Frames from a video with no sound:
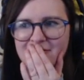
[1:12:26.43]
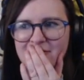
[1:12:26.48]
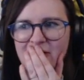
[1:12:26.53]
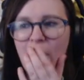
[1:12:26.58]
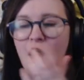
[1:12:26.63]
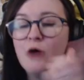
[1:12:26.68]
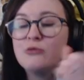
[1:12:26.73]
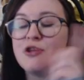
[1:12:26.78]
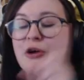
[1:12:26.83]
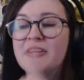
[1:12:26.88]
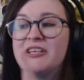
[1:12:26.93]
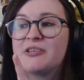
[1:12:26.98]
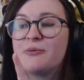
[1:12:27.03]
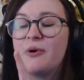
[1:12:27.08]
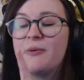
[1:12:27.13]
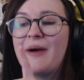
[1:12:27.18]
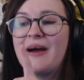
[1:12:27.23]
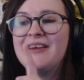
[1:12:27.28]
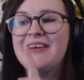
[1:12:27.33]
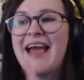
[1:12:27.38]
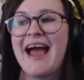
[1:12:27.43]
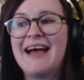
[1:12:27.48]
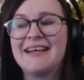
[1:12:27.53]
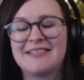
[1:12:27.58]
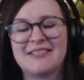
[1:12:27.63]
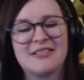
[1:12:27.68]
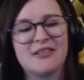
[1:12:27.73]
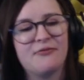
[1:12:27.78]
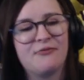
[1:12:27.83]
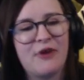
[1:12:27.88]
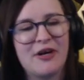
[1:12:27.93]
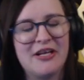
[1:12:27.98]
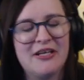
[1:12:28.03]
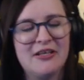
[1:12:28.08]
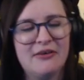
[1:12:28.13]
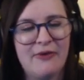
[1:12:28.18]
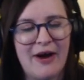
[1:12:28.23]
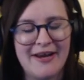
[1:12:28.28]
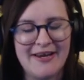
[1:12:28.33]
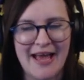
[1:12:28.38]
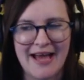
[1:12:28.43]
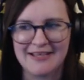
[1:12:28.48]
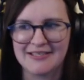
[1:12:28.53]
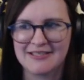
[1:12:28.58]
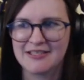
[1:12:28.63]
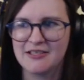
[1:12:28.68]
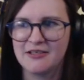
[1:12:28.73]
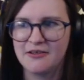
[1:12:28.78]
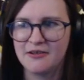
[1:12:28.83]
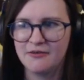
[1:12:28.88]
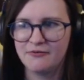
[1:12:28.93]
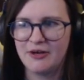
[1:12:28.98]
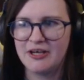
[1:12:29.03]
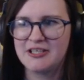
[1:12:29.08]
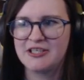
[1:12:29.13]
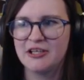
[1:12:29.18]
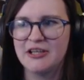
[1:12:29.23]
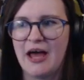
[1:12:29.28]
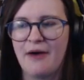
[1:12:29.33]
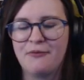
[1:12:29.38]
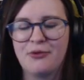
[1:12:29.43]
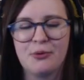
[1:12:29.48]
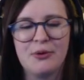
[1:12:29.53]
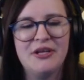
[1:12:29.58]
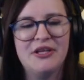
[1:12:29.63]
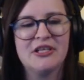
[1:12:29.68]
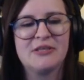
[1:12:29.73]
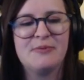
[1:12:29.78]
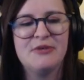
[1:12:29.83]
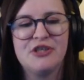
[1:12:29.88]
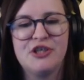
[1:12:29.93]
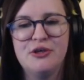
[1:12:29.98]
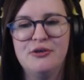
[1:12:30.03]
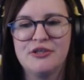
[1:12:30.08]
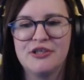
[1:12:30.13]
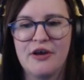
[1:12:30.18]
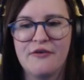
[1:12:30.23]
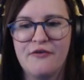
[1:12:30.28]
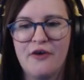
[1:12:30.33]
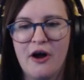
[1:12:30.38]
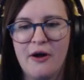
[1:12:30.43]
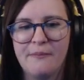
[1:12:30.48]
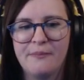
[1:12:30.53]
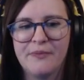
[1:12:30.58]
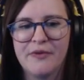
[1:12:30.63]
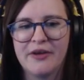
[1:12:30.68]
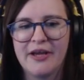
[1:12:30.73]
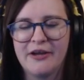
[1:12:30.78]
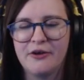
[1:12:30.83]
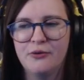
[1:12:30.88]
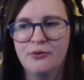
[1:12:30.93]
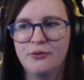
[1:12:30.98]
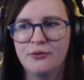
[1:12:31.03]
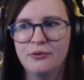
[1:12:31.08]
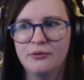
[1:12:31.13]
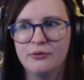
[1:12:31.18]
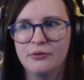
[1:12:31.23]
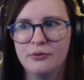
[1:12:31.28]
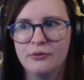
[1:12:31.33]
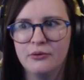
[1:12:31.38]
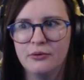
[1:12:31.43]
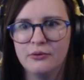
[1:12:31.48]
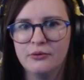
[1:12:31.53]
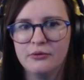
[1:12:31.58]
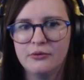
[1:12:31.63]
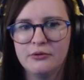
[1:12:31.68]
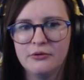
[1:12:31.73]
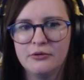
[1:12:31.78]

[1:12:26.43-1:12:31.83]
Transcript: Oh, don't need to worry about yes. Freddy, right, yes. Freddy to laugh three, and there's been two so far. Okay, cool, cool, cool, cool.